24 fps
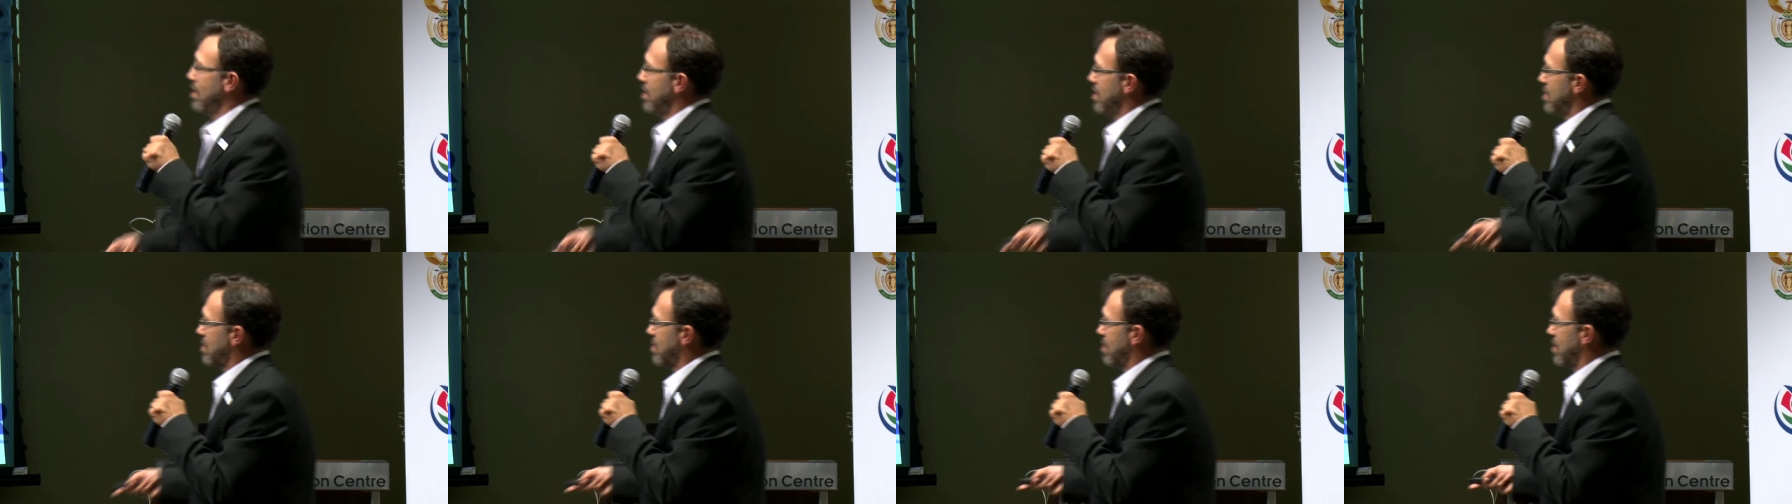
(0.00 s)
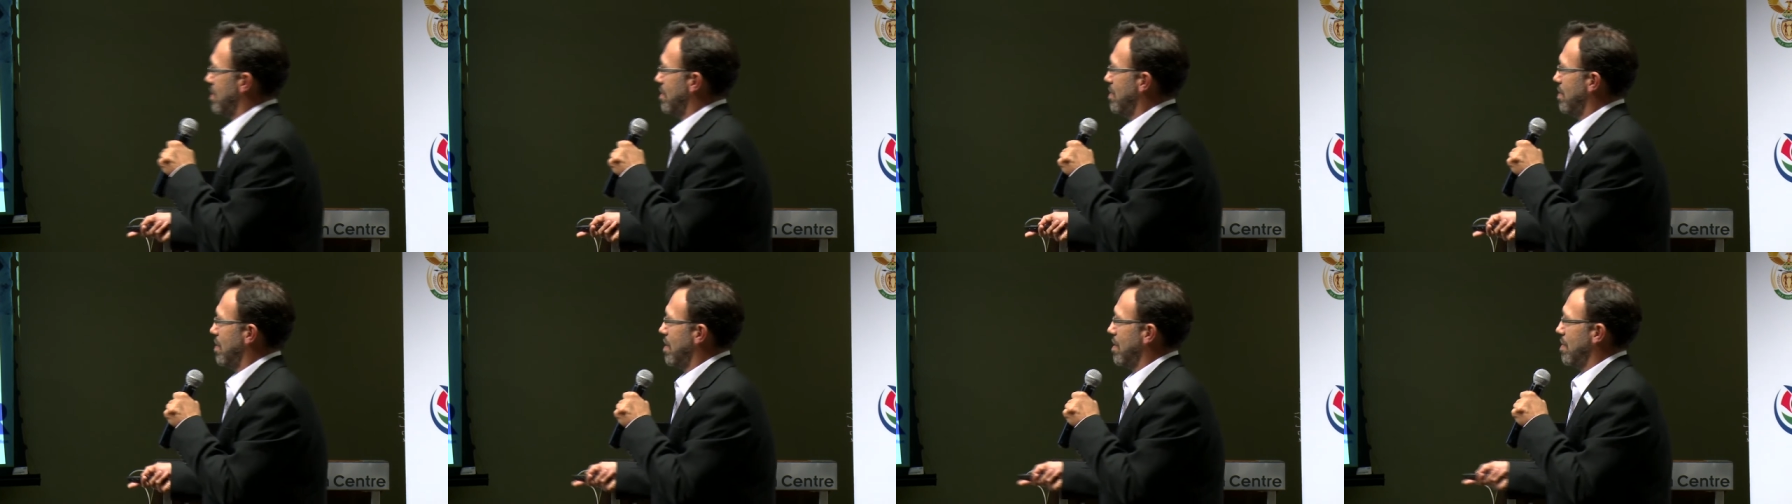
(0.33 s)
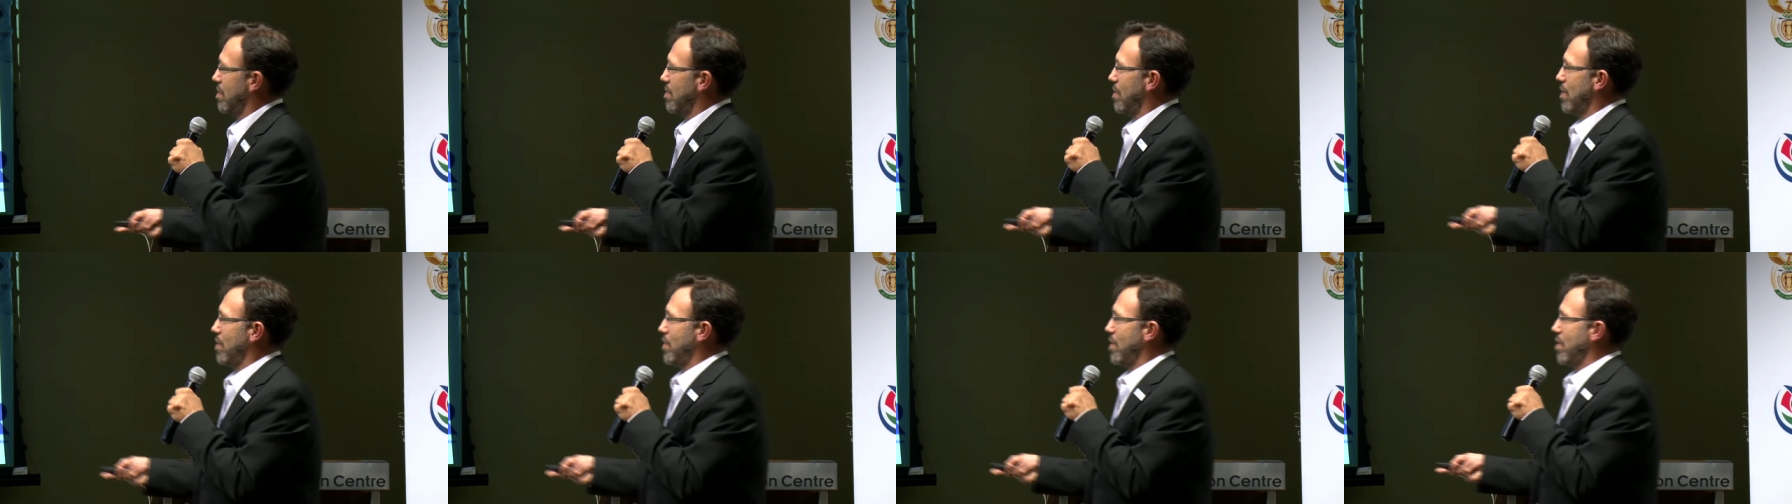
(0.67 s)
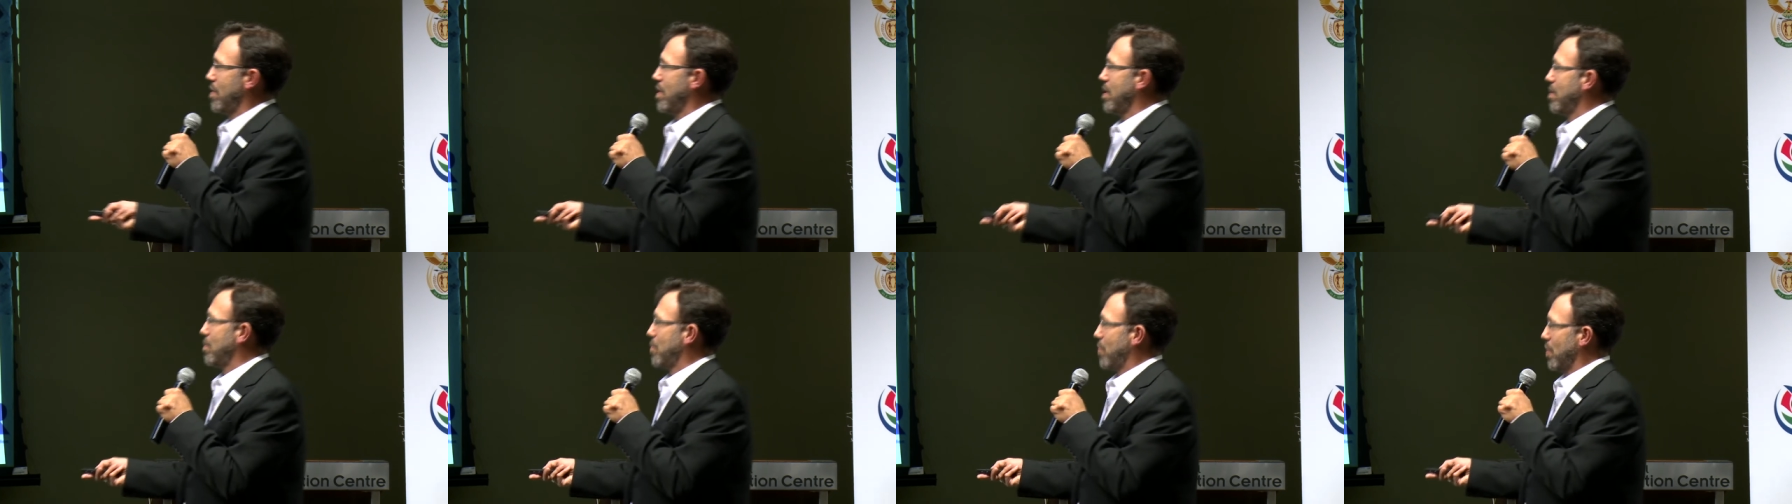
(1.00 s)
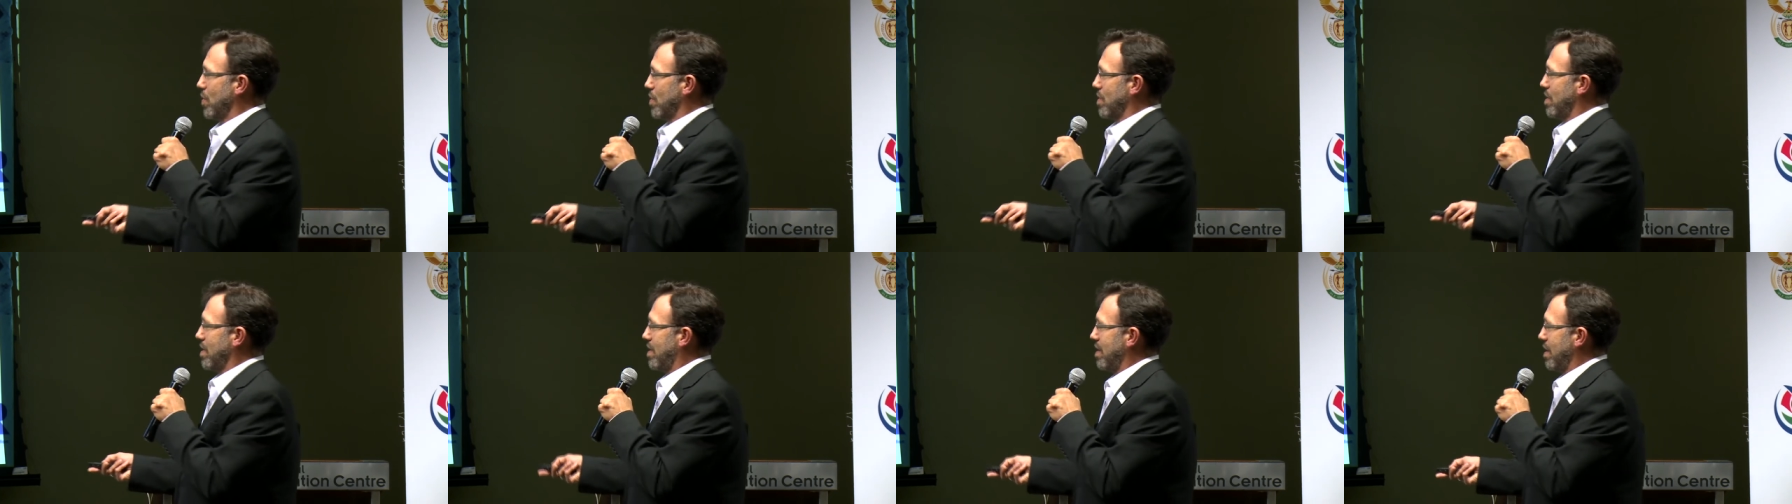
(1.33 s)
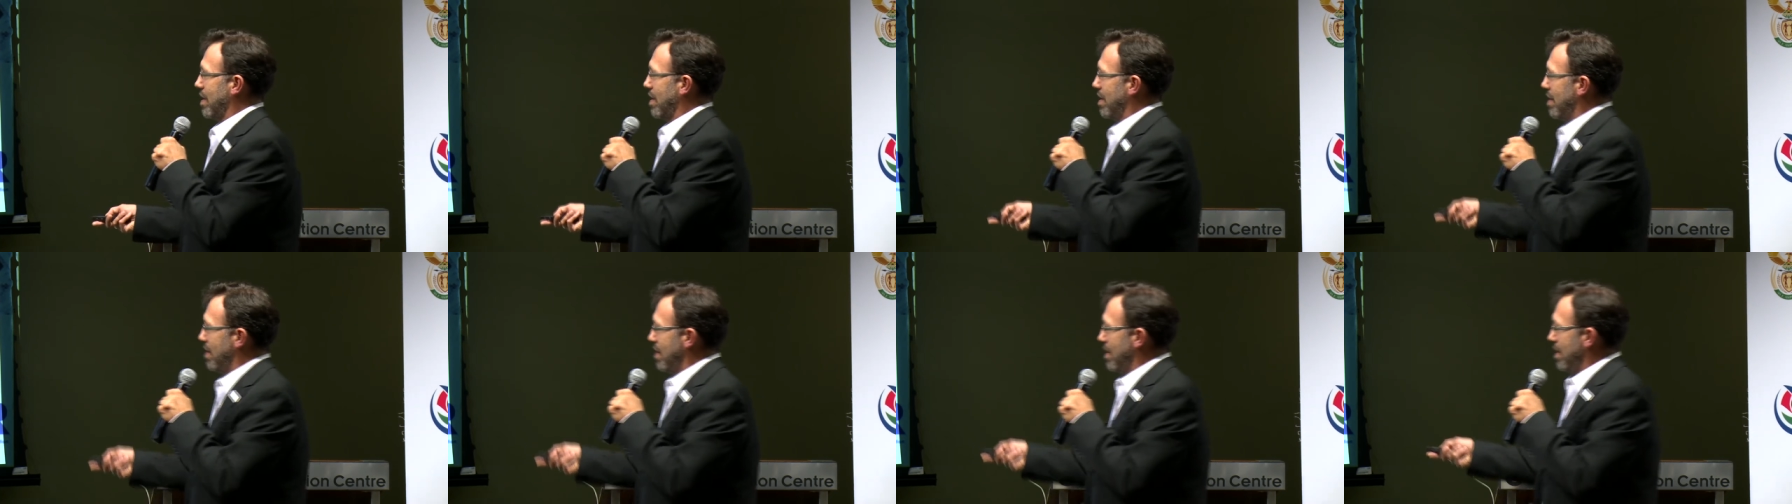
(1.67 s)
So a, a, very important
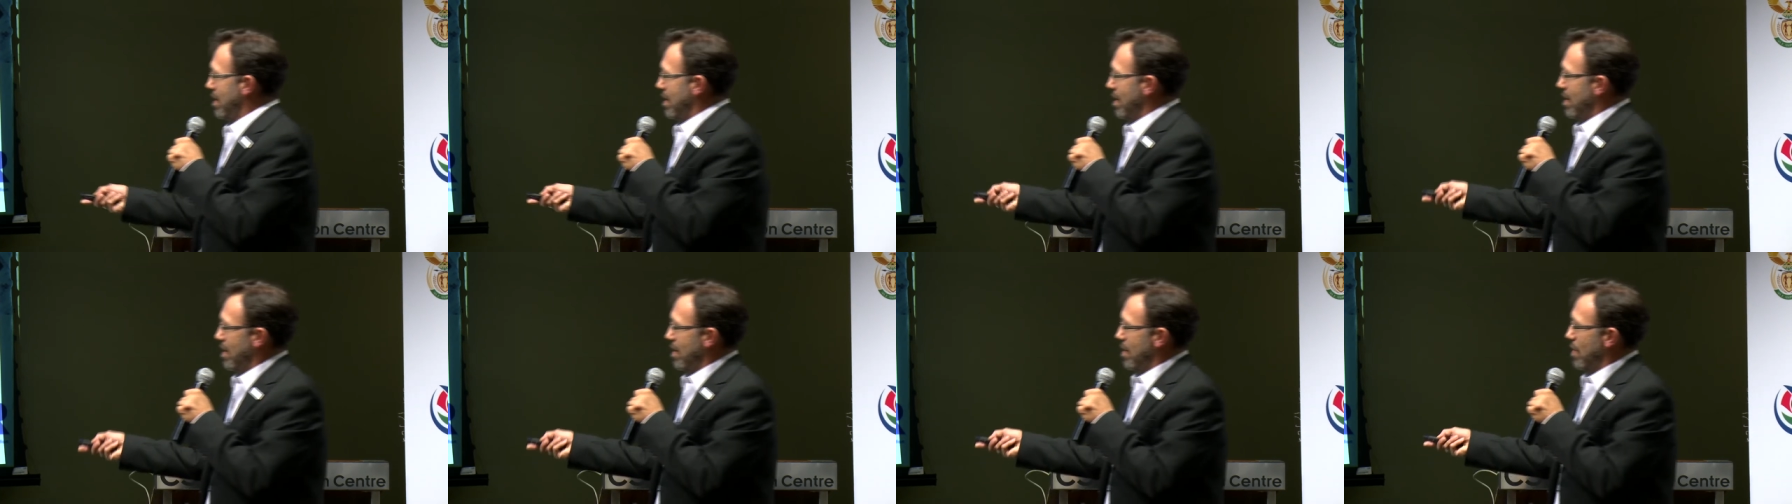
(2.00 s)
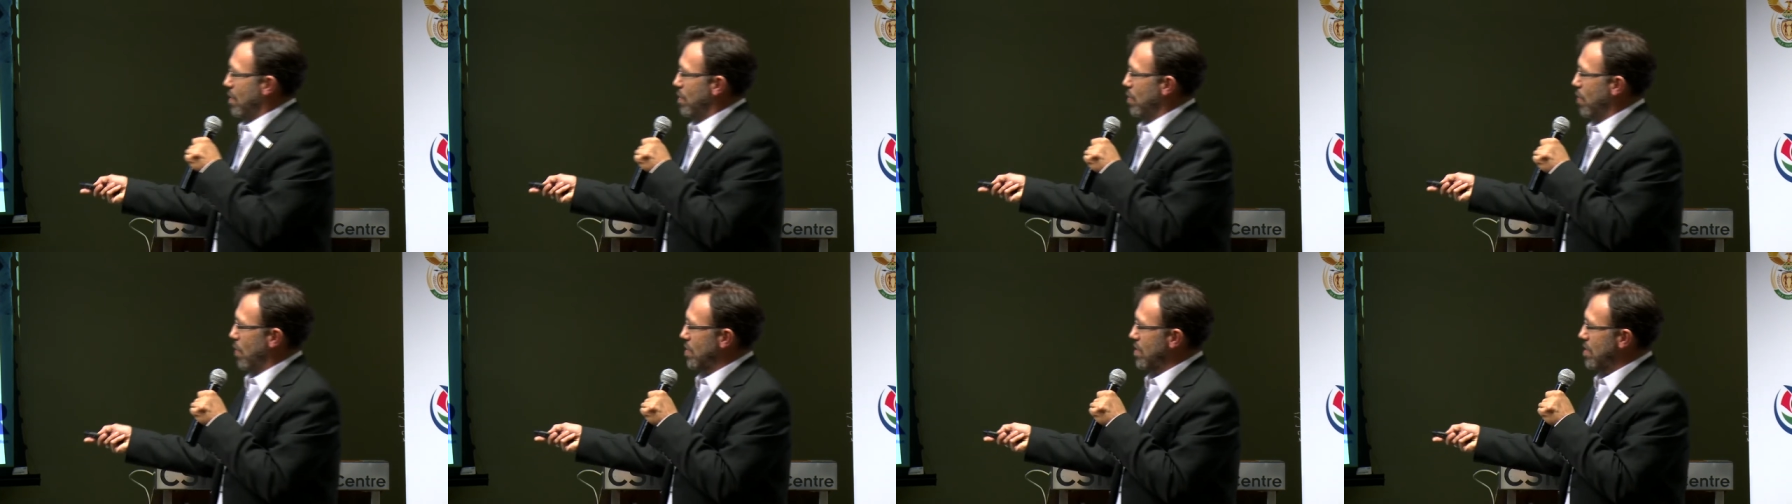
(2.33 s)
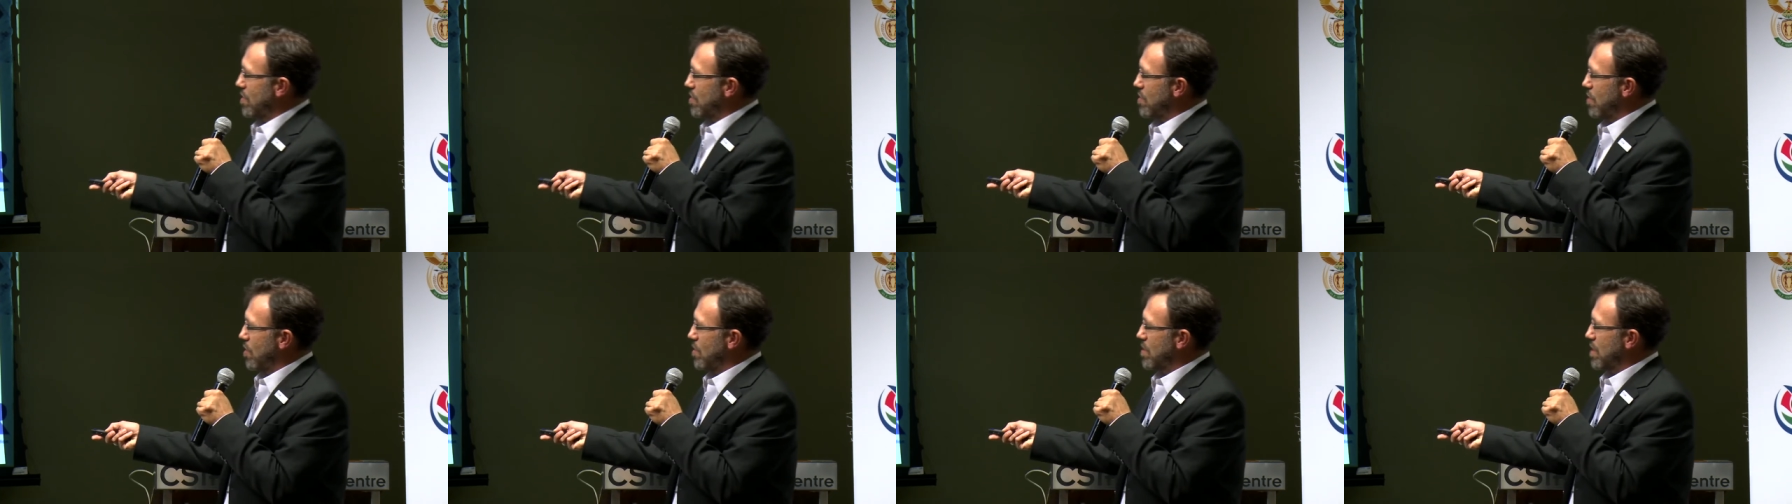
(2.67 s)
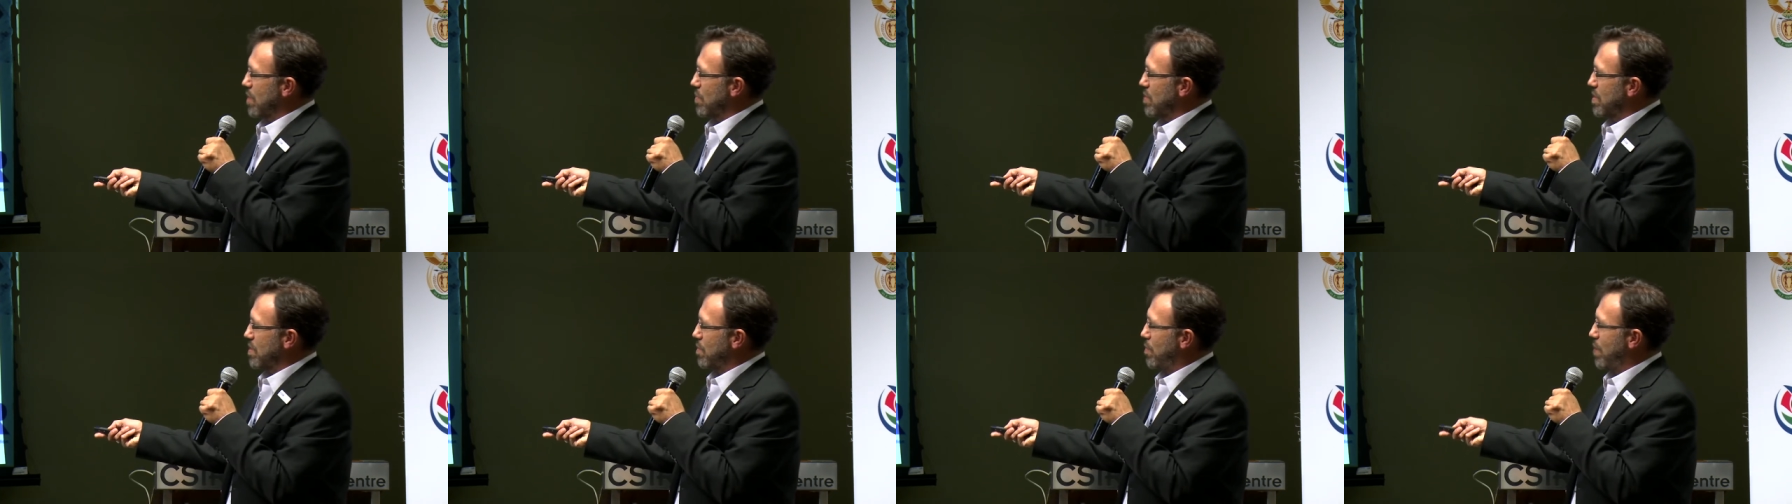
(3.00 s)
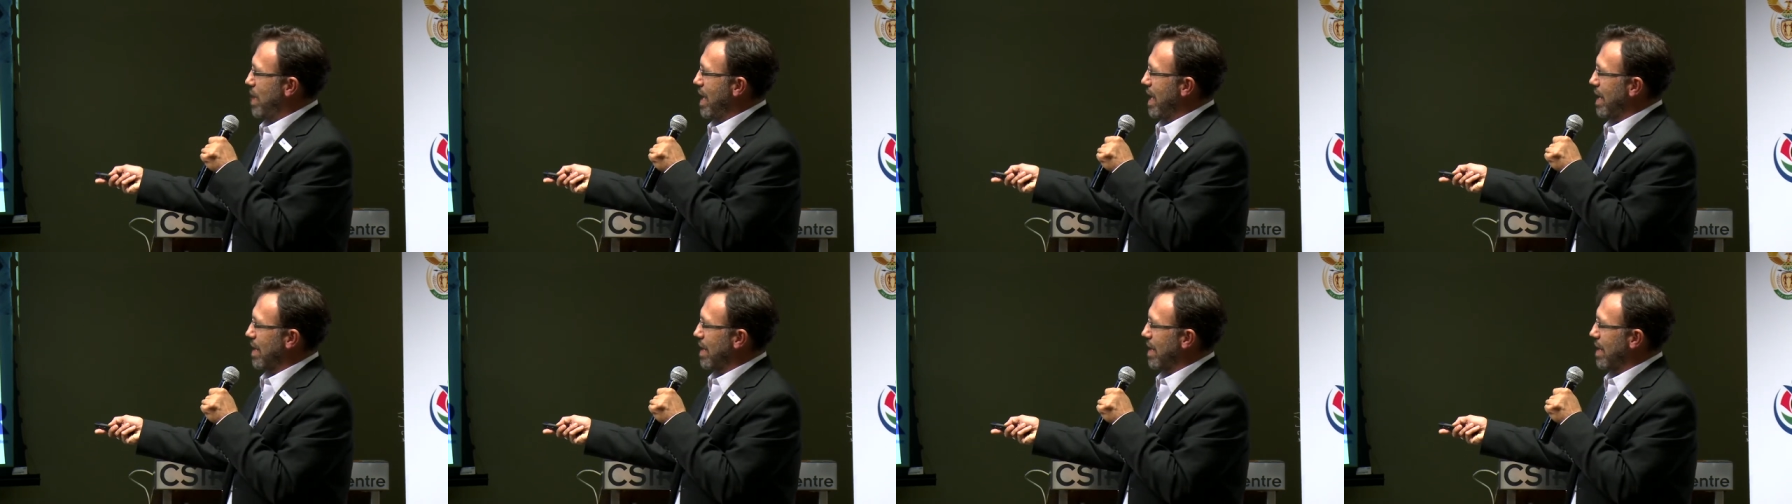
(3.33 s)
thing. Water shows up as black